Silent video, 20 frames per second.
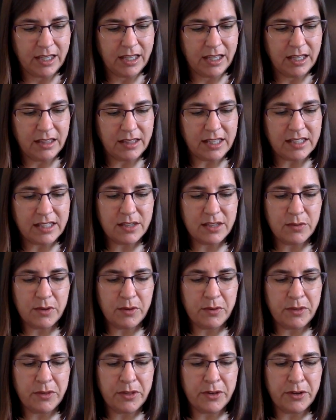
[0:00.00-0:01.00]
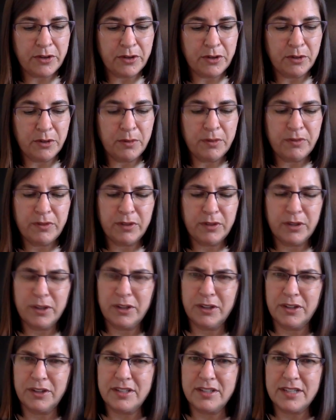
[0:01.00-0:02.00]
That's the one with the herbivore
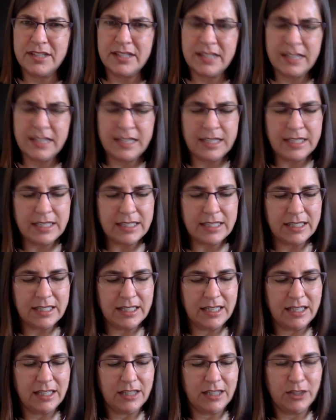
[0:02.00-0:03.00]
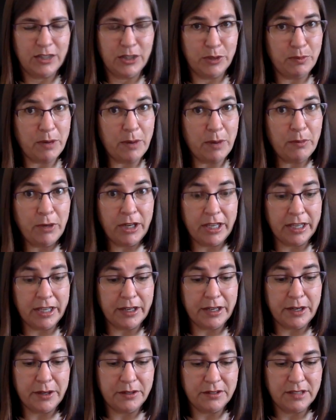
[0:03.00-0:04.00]
herds, isn't it? Good memory,
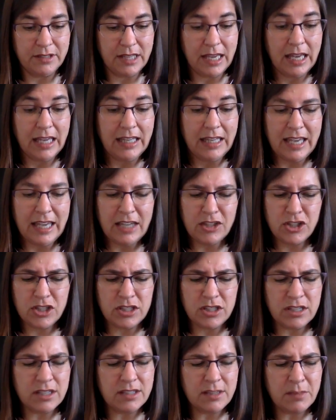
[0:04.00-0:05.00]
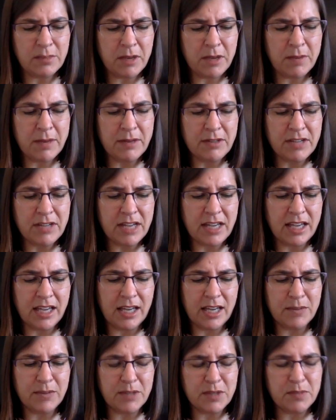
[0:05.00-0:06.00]
kiddo. Yes, she said something about taking up
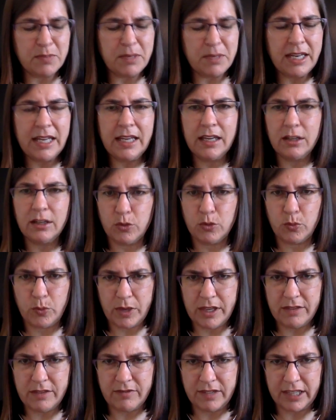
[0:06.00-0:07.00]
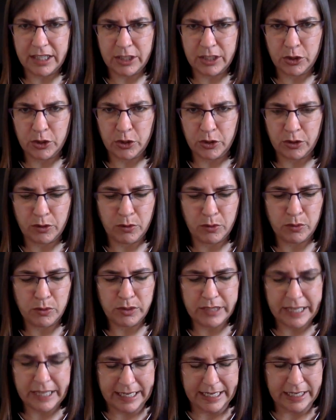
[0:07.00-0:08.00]
spinning and weaving in her old
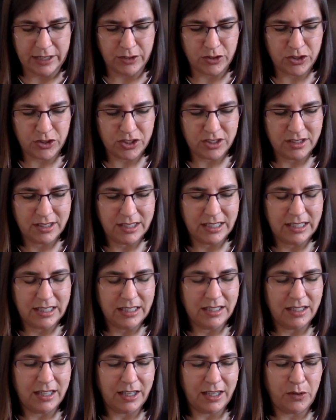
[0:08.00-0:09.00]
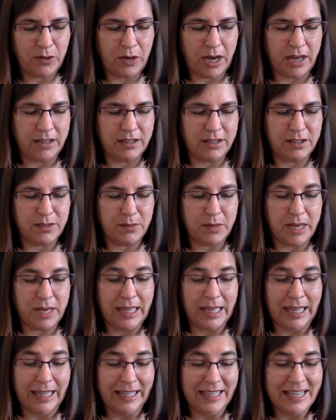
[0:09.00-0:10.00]
age. I cracked a smile.
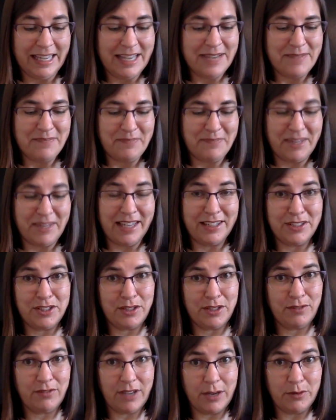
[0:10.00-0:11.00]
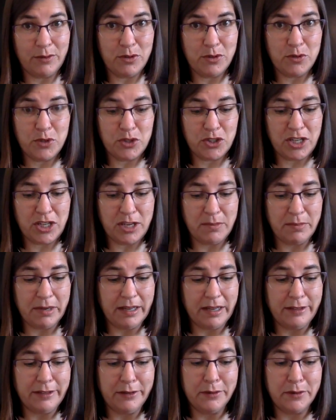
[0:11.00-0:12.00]
I guess she found new sheep on
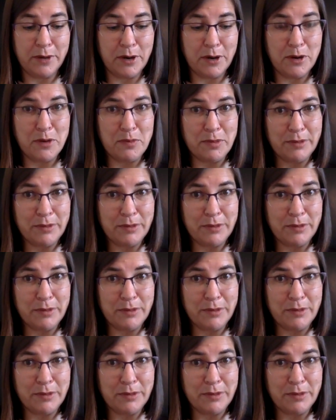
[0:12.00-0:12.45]
New Hope.